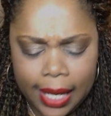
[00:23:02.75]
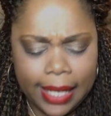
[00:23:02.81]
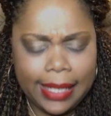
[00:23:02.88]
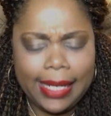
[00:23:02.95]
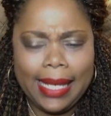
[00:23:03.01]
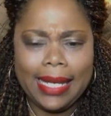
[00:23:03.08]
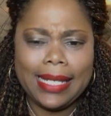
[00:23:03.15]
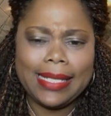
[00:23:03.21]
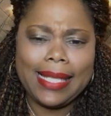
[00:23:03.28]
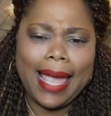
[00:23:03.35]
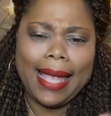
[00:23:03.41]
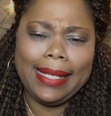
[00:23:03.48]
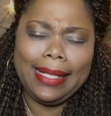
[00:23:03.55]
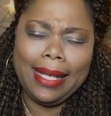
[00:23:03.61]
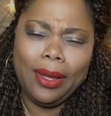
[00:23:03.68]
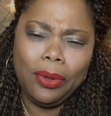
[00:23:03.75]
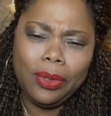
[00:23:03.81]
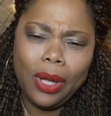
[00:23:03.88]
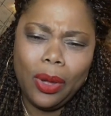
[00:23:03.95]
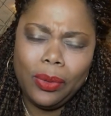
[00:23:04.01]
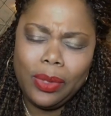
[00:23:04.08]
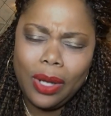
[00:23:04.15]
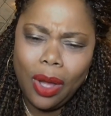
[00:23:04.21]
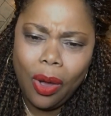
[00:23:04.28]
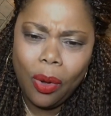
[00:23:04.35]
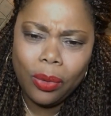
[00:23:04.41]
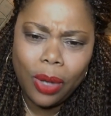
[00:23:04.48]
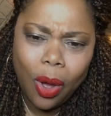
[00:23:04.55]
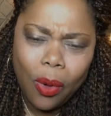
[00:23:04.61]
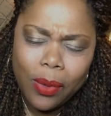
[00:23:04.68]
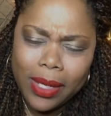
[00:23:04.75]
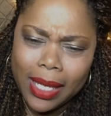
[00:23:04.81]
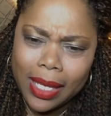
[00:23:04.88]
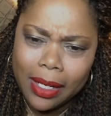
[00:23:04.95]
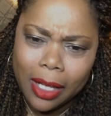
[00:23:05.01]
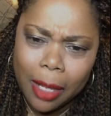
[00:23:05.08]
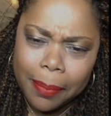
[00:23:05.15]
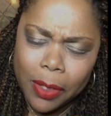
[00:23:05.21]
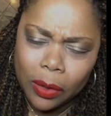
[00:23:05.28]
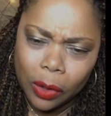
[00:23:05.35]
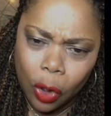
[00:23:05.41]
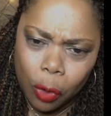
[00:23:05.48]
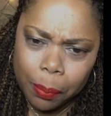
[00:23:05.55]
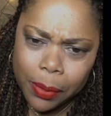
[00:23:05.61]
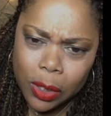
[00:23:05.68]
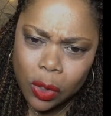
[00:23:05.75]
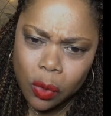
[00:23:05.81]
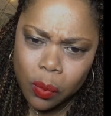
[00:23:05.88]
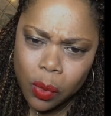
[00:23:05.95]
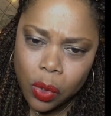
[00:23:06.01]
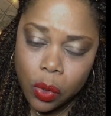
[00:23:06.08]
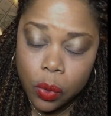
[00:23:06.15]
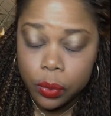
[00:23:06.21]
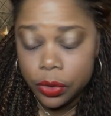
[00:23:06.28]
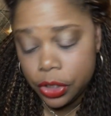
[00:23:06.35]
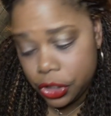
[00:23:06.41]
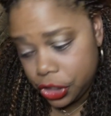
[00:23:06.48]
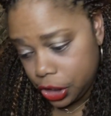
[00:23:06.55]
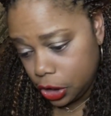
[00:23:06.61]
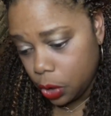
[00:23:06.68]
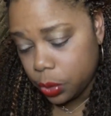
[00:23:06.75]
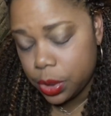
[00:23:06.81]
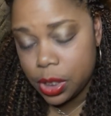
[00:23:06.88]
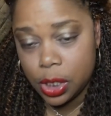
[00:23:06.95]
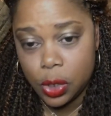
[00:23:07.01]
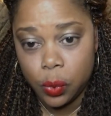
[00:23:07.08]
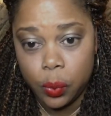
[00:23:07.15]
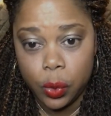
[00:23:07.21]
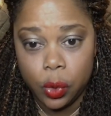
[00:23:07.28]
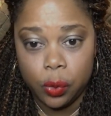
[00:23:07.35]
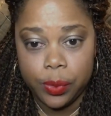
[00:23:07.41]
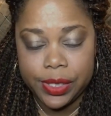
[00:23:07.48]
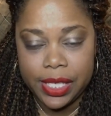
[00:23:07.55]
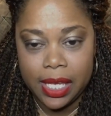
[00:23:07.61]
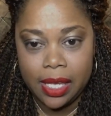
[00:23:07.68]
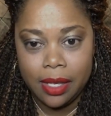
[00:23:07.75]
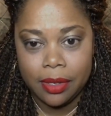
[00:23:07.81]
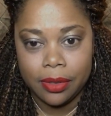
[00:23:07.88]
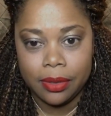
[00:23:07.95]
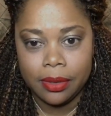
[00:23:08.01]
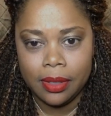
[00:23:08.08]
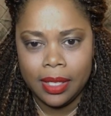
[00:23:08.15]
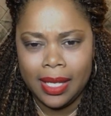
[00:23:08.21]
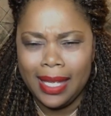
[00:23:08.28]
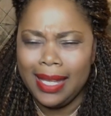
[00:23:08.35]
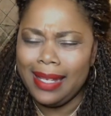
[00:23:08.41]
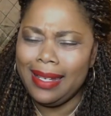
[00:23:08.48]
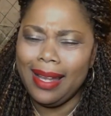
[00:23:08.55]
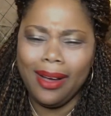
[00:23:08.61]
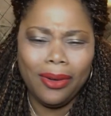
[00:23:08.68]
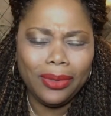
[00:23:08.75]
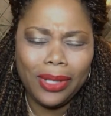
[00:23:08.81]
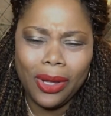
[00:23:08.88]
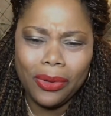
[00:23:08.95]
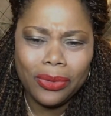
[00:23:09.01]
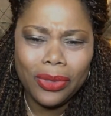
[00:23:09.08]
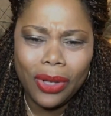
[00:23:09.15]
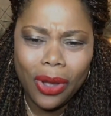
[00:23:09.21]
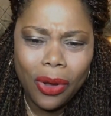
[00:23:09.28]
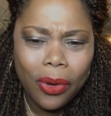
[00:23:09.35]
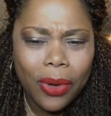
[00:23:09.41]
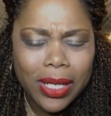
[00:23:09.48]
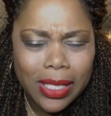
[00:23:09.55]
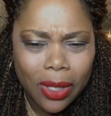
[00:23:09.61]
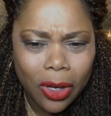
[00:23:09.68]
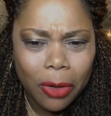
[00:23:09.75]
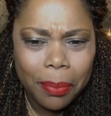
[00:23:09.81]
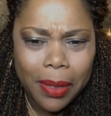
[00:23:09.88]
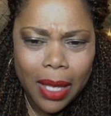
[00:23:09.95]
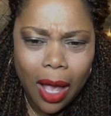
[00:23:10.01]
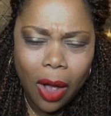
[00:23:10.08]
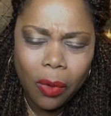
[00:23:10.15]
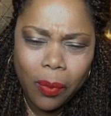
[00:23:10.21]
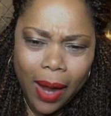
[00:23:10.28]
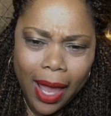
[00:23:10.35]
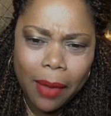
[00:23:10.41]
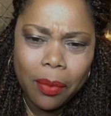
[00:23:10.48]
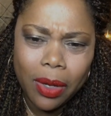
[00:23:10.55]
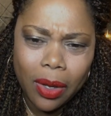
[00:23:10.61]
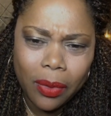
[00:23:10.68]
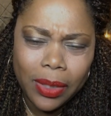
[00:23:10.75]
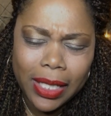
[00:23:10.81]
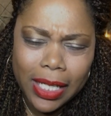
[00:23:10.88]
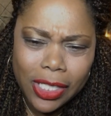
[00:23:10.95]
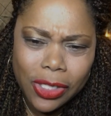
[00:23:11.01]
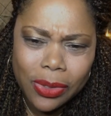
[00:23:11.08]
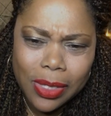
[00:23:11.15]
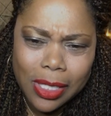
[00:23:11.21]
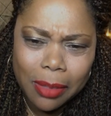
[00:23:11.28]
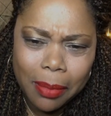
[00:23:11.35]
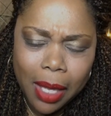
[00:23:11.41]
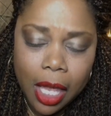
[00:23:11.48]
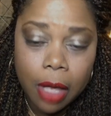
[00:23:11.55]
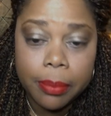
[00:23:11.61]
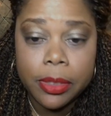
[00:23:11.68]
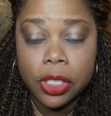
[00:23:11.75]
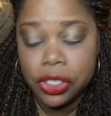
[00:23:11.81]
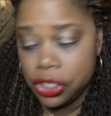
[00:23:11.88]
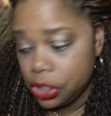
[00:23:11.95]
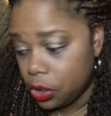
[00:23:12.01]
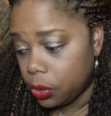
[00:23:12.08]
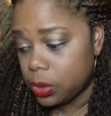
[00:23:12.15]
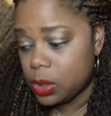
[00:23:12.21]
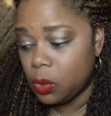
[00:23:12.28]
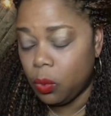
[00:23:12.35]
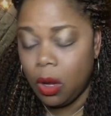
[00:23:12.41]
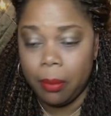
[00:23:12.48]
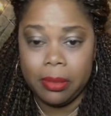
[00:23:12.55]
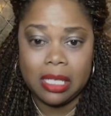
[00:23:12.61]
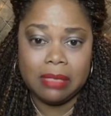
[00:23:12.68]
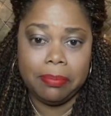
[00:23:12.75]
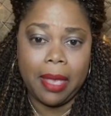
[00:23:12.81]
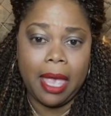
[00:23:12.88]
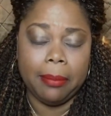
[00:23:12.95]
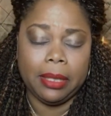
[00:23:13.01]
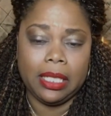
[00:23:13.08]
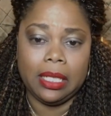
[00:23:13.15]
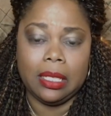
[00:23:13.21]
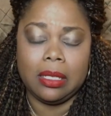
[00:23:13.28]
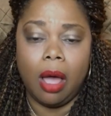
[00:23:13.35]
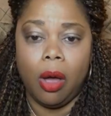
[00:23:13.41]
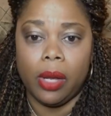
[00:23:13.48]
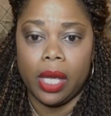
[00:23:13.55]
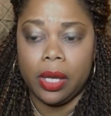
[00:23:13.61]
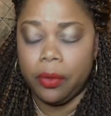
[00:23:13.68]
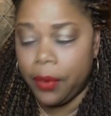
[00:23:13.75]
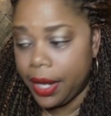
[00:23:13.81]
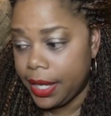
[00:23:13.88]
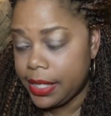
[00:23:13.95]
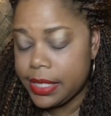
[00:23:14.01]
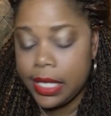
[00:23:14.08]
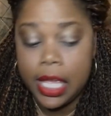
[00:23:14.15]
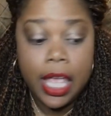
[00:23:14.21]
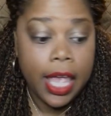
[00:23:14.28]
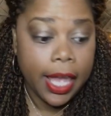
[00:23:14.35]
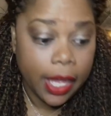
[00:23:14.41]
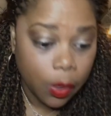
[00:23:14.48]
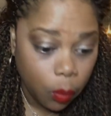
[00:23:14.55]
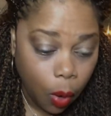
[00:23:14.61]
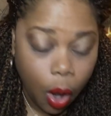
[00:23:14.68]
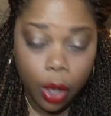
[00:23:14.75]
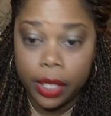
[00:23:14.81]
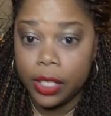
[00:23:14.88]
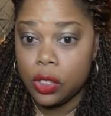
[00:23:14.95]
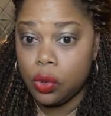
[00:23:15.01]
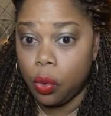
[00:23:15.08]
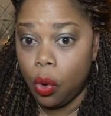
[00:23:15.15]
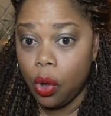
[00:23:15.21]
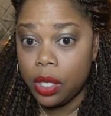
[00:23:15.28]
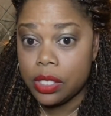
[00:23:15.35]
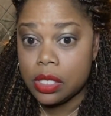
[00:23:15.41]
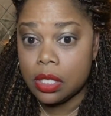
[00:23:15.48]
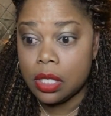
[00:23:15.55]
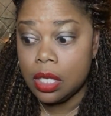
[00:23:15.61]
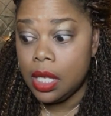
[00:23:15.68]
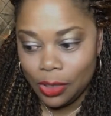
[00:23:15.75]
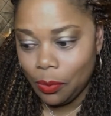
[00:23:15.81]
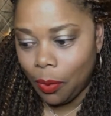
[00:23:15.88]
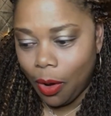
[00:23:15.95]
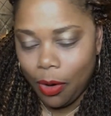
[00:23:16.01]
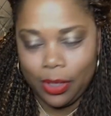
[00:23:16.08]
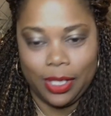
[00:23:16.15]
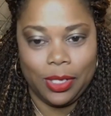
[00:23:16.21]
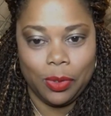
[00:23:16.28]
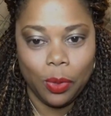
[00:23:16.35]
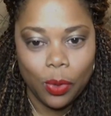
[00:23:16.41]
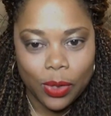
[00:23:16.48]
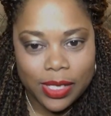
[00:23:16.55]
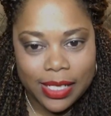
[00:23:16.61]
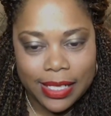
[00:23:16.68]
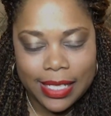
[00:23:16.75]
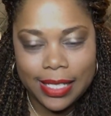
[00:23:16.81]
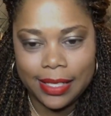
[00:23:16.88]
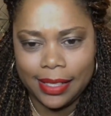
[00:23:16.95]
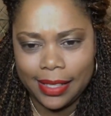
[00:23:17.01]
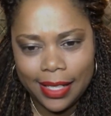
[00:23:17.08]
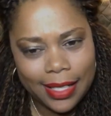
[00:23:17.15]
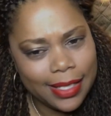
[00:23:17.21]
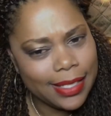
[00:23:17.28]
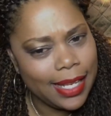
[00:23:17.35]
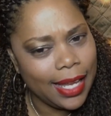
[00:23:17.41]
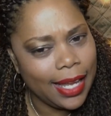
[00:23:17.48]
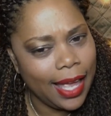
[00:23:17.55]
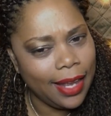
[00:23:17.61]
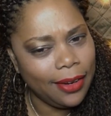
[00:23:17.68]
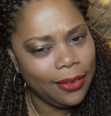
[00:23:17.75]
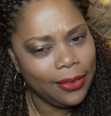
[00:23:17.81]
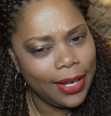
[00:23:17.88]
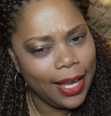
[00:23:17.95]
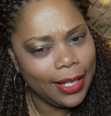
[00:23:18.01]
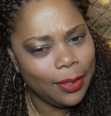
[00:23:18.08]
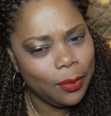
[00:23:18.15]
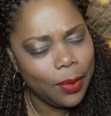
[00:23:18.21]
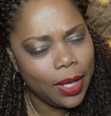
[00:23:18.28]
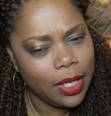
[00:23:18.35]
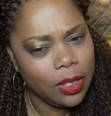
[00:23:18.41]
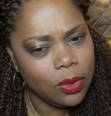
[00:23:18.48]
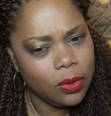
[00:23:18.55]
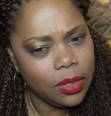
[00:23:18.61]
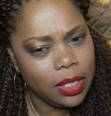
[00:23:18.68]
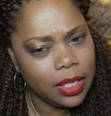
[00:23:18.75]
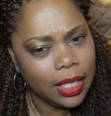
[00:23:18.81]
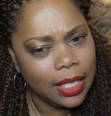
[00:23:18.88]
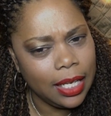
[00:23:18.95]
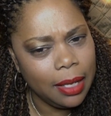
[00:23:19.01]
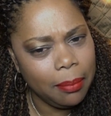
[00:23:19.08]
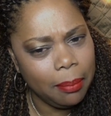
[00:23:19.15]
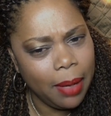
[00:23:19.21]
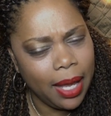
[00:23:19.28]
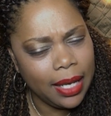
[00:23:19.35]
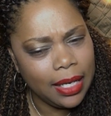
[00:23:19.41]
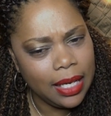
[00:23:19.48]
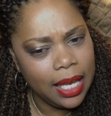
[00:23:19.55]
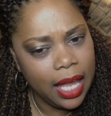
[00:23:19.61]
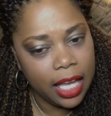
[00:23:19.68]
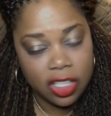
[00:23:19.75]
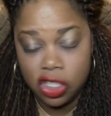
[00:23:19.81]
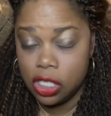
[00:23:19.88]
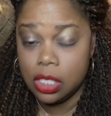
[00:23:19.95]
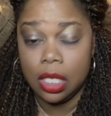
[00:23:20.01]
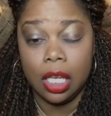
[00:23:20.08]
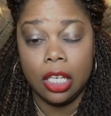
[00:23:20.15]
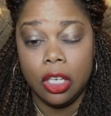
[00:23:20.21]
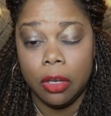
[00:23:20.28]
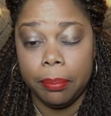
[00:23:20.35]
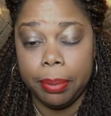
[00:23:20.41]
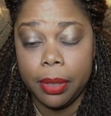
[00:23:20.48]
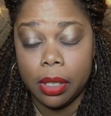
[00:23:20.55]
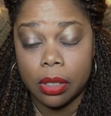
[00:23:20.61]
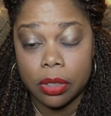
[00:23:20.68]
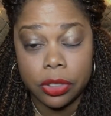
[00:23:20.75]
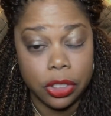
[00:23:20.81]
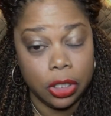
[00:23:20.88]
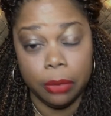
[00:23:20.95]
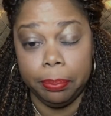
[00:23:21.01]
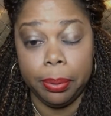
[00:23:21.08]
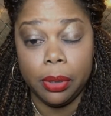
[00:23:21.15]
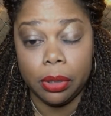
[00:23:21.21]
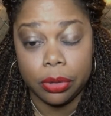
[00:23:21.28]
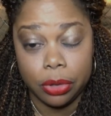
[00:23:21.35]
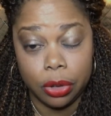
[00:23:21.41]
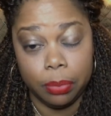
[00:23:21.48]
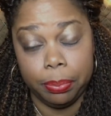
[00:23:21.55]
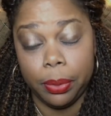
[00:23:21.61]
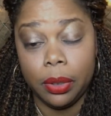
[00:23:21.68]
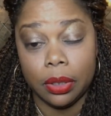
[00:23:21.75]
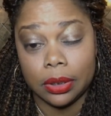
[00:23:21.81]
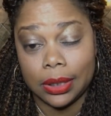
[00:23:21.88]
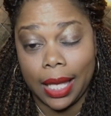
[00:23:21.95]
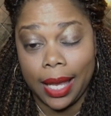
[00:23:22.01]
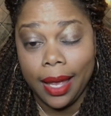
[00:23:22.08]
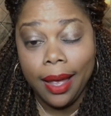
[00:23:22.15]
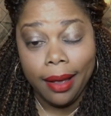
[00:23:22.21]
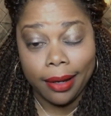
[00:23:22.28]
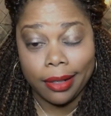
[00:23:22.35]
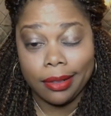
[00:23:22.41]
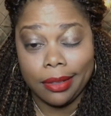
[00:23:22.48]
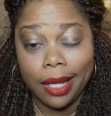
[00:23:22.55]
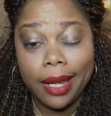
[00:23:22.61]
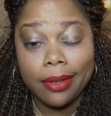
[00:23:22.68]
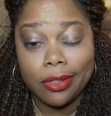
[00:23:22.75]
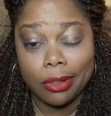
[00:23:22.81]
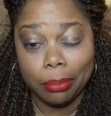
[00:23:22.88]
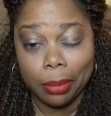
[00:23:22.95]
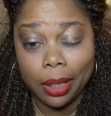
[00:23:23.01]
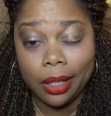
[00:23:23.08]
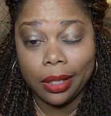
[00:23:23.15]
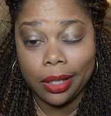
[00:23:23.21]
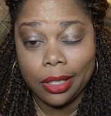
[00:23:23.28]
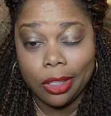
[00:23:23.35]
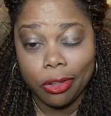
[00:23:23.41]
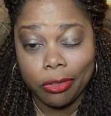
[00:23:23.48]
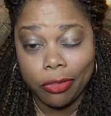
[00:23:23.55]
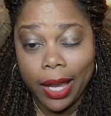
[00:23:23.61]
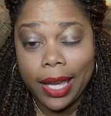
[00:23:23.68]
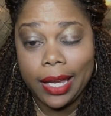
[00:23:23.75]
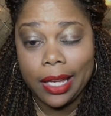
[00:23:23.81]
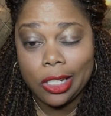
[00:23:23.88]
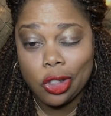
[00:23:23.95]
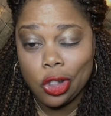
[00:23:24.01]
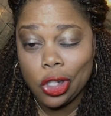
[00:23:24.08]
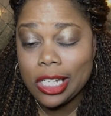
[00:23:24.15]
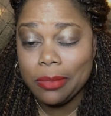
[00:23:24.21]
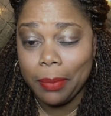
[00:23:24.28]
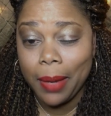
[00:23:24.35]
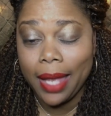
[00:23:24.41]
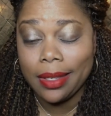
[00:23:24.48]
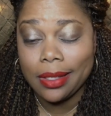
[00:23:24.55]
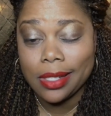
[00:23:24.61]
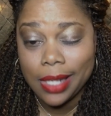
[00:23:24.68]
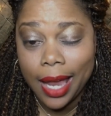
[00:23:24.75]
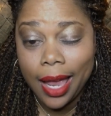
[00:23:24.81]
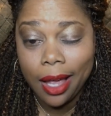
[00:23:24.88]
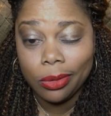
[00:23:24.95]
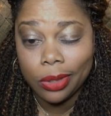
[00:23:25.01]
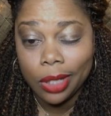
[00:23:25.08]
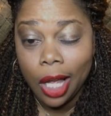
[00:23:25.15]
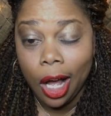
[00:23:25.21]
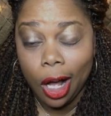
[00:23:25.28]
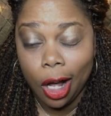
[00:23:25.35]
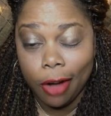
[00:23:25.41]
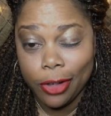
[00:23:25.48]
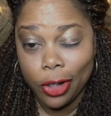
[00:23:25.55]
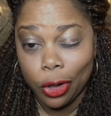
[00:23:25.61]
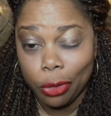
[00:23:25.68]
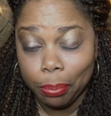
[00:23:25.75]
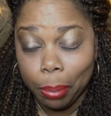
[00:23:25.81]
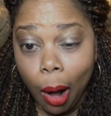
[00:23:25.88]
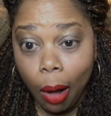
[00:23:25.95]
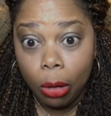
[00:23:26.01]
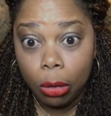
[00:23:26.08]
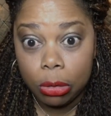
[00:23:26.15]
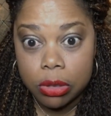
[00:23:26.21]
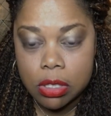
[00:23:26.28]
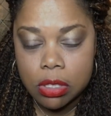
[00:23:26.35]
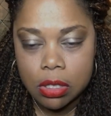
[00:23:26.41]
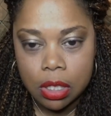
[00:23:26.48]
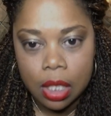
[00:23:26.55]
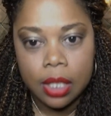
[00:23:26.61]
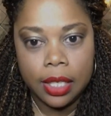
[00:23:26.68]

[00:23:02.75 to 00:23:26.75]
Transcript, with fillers: and Lila's like, no, no, no, don't get up. You'll open your wound, till she notices the wound was healed. No, no, no, it's going to be all right. We're going to get you some help, until she notices the woman is babbling and talking crazy and walking towards her. She walking towards Lila. Lila's like, I don't like the way you looking at my neck. She's saying, your pulse, your pulse, your pulse. I can taste the blood in your veins just by the sound of your pulse.